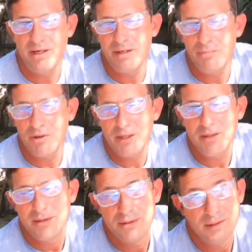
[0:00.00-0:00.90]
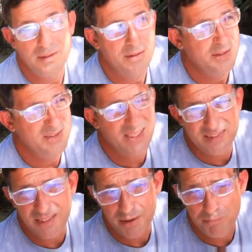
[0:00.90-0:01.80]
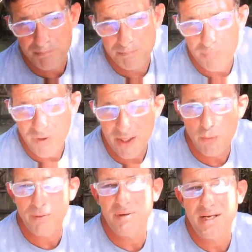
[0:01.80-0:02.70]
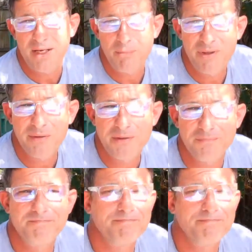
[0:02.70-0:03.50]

anybody. It tastes like liquid banana peels.